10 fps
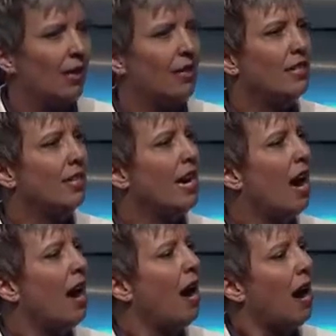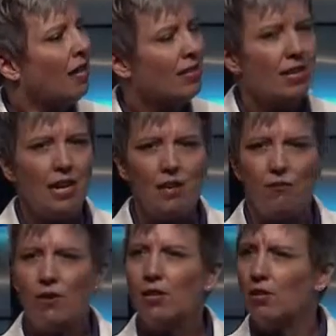You see,
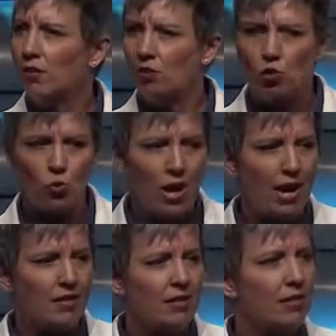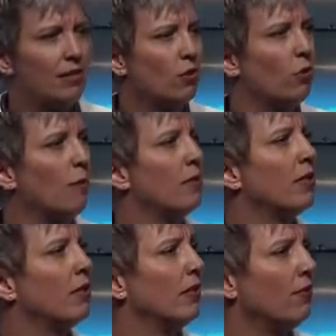oxidative stress
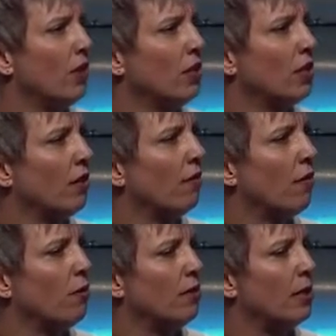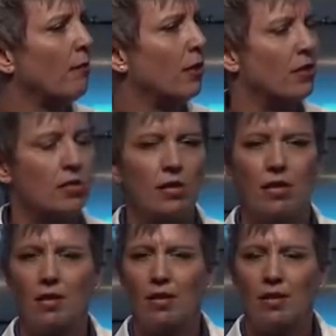disrupts the function of the photoreceptors,
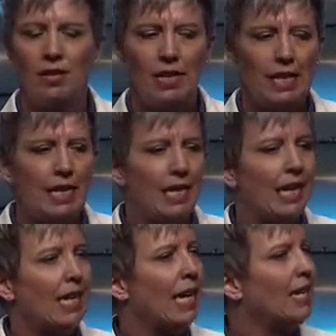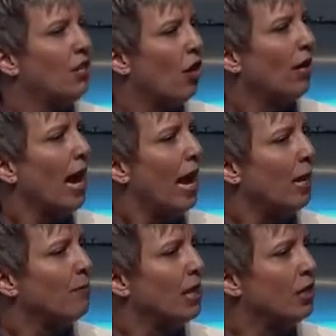and dark
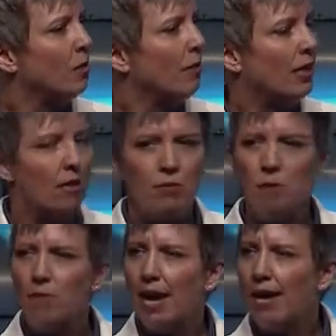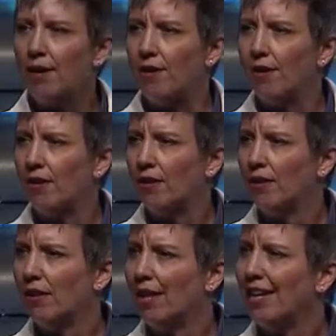adaptation becomes impaired.
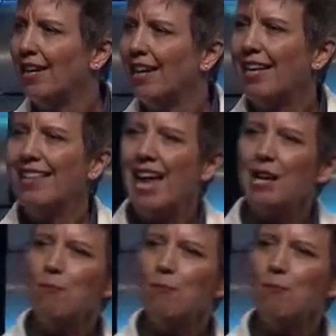And that